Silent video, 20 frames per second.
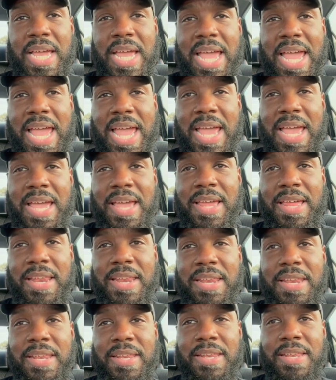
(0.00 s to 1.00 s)

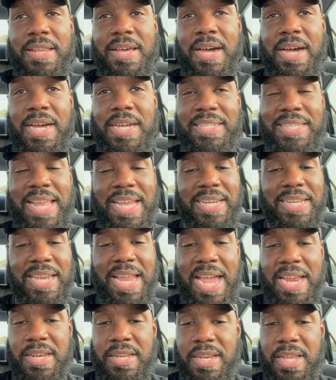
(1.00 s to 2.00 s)
and uh, it was like a
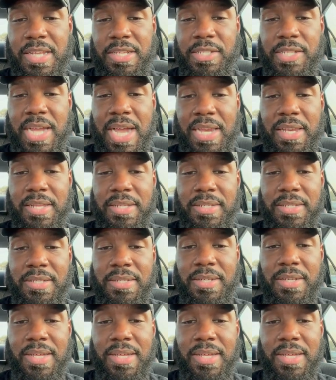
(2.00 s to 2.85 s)
90 day challenge.